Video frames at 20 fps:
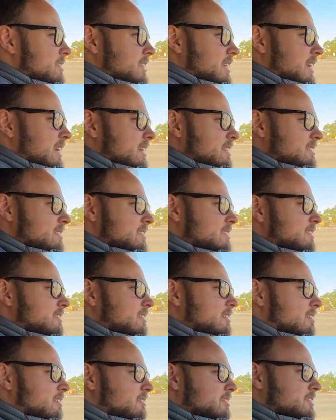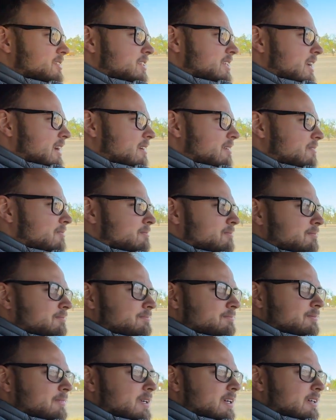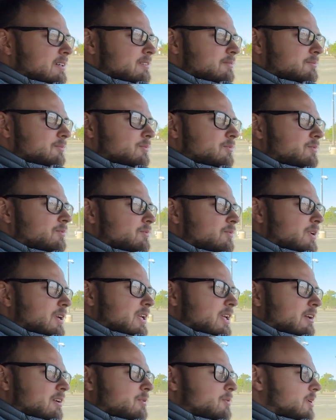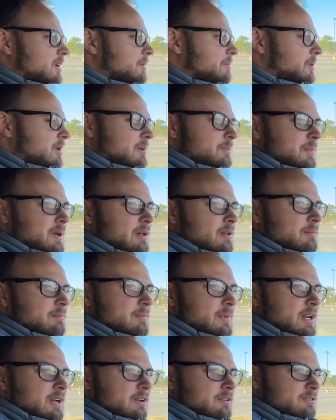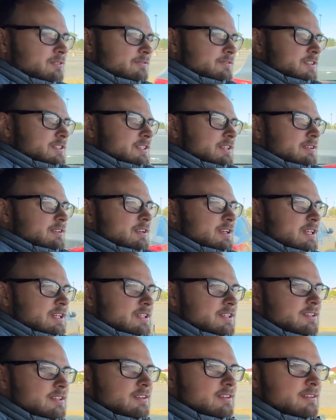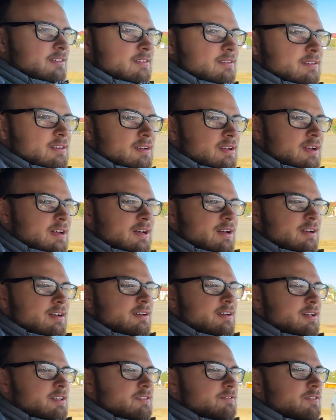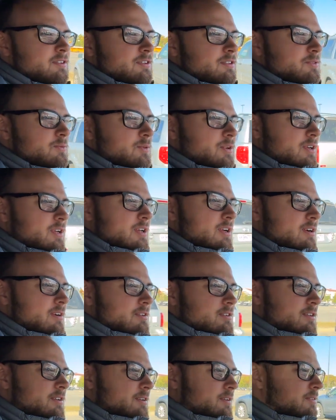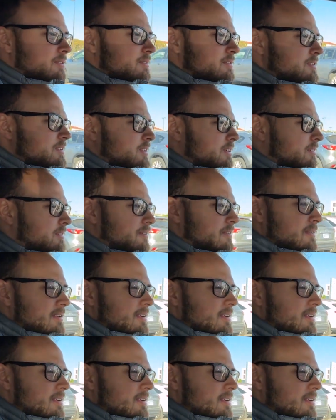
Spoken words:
Kansas, college town. We get quite a bit of medical facilities as far as work here too. So